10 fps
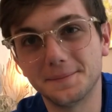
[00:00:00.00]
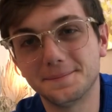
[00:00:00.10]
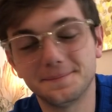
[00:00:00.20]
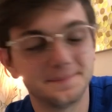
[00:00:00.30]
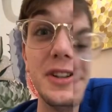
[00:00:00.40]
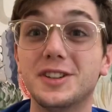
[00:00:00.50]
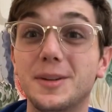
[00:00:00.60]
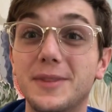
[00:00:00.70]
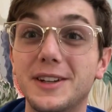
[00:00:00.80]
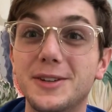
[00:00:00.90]
Now, if you learned
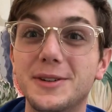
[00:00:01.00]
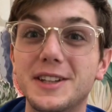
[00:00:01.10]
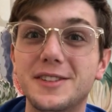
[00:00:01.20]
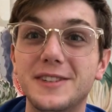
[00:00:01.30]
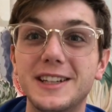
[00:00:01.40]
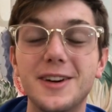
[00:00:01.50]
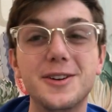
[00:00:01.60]
something new in this video,